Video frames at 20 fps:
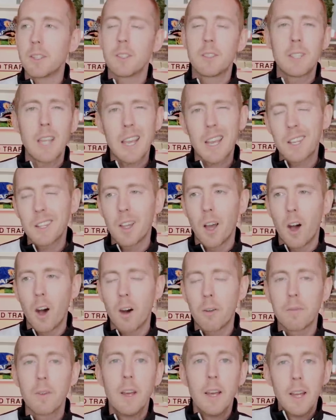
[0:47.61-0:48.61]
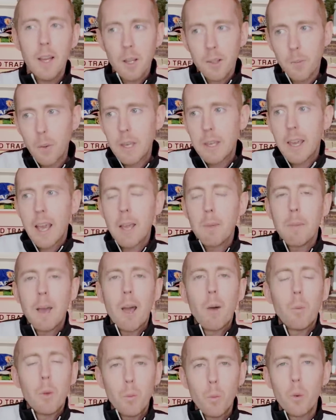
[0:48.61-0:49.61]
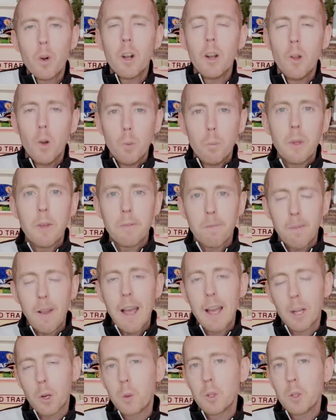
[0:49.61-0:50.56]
The second half, we came out, we were a little bit flat.